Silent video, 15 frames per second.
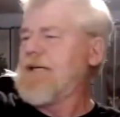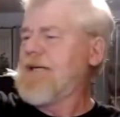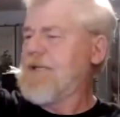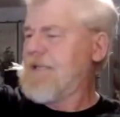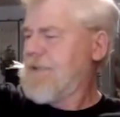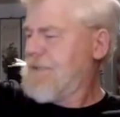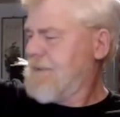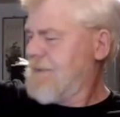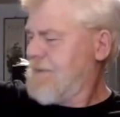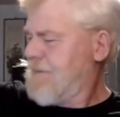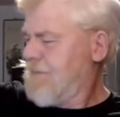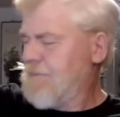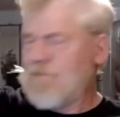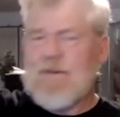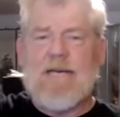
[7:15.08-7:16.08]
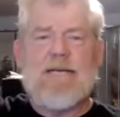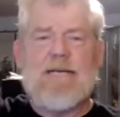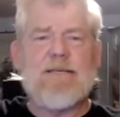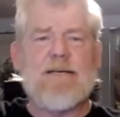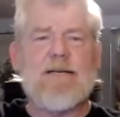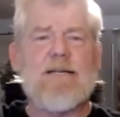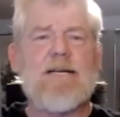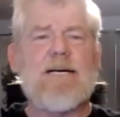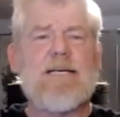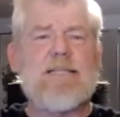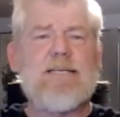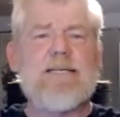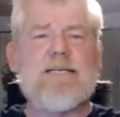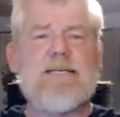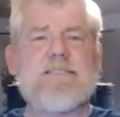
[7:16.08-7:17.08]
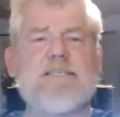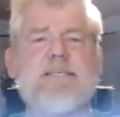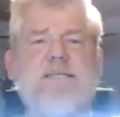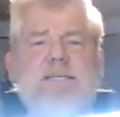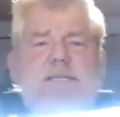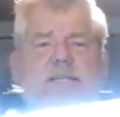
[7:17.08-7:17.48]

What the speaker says: it, page on it like this.